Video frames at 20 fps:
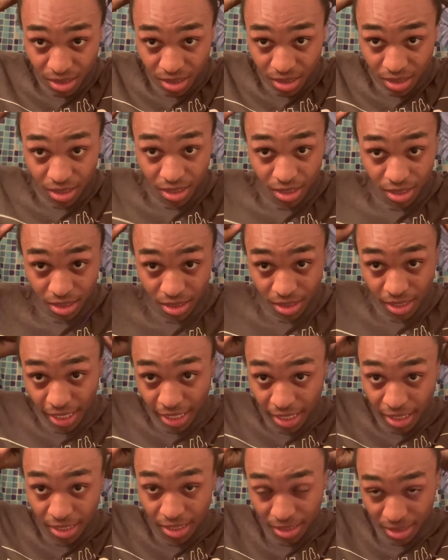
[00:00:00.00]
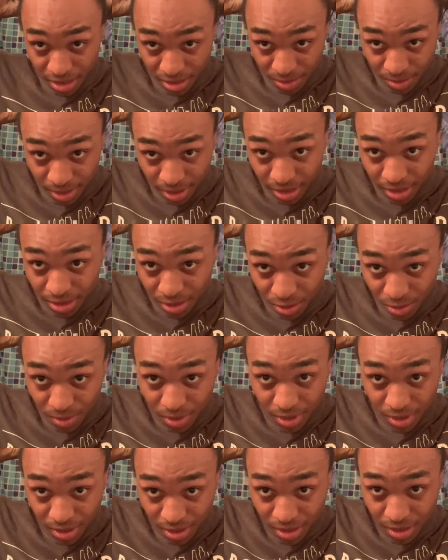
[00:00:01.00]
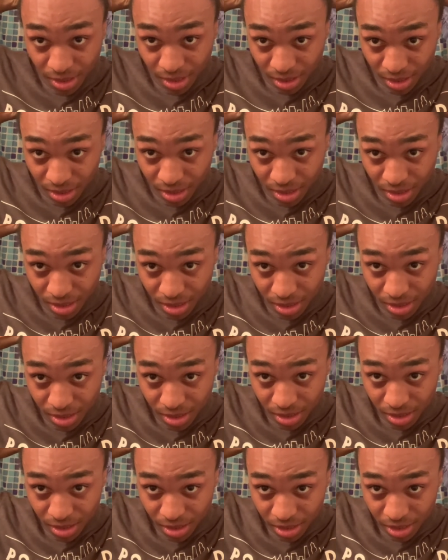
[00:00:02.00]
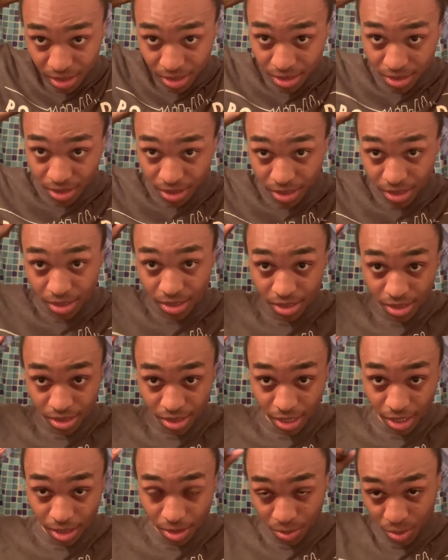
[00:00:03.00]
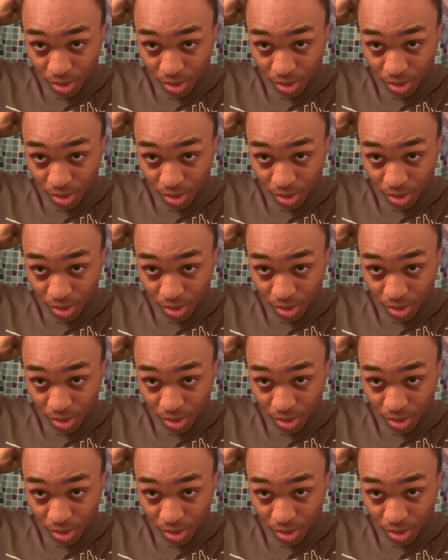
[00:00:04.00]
and that is what is going to get you your shape.